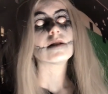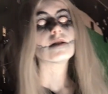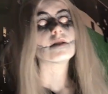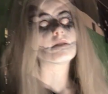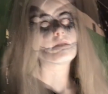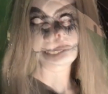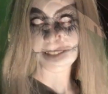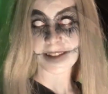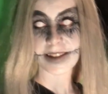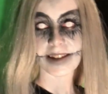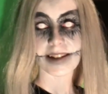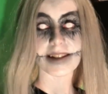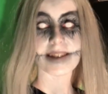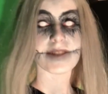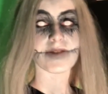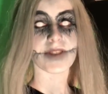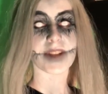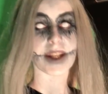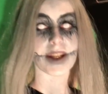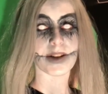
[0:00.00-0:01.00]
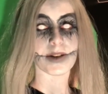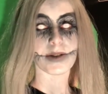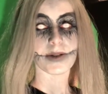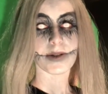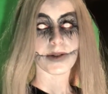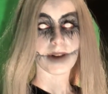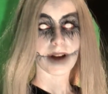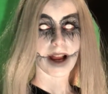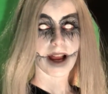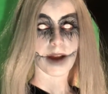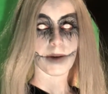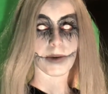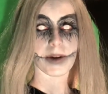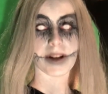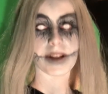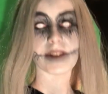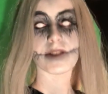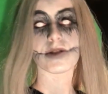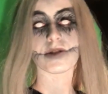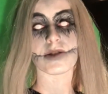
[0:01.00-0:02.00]
In this video, I
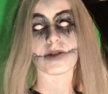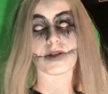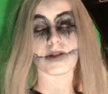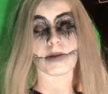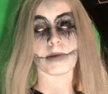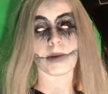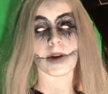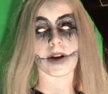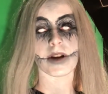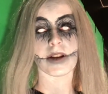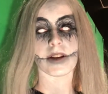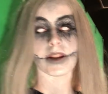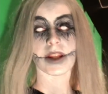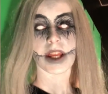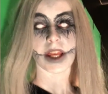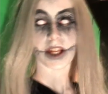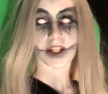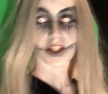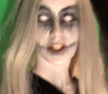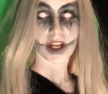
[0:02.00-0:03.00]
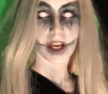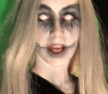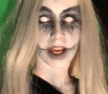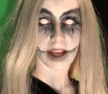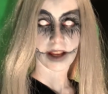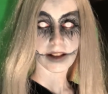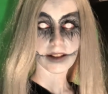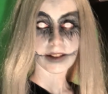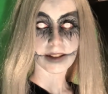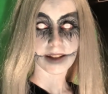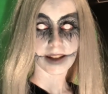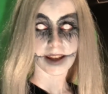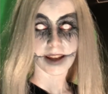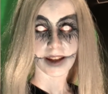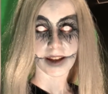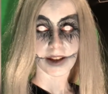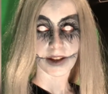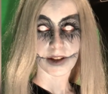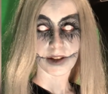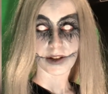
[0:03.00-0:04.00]
wanted to summon a child
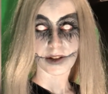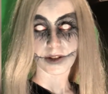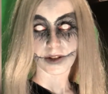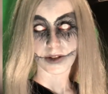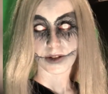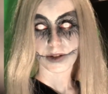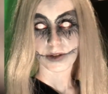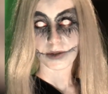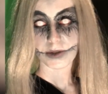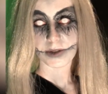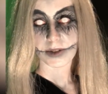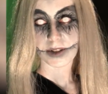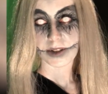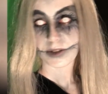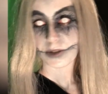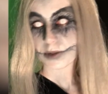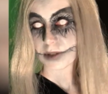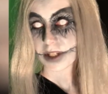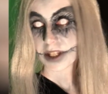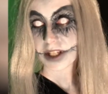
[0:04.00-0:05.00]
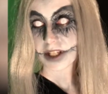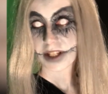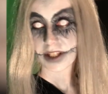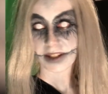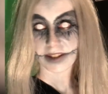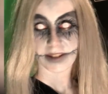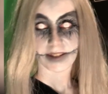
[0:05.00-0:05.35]
to eat it.